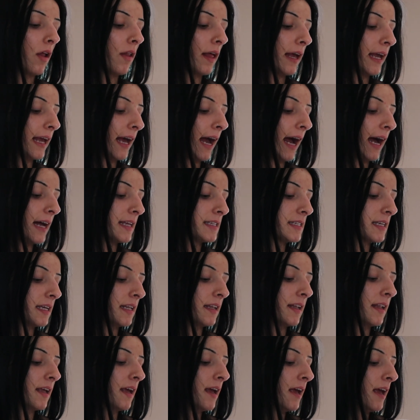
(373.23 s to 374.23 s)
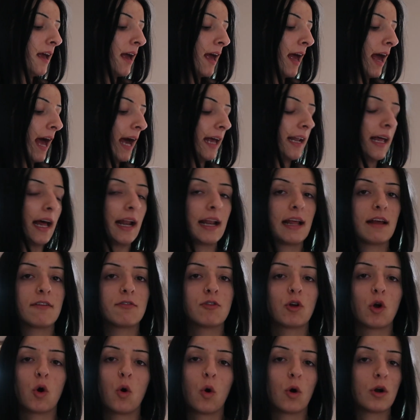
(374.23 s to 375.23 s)
Like it hasn't had any of
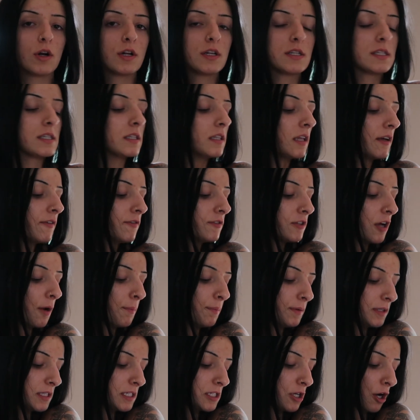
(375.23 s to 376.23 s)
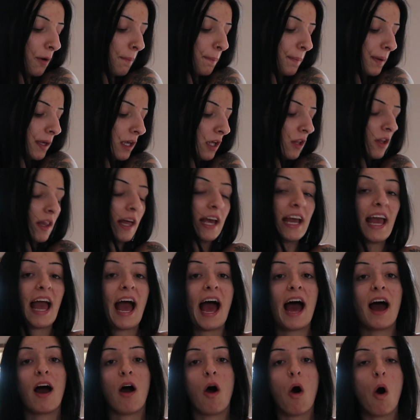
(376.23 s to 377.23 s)
the corners lift up and start peeling
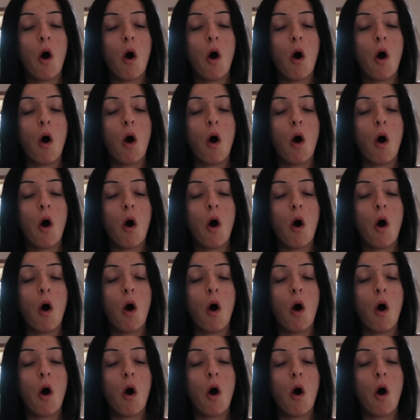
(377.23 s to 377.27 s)
at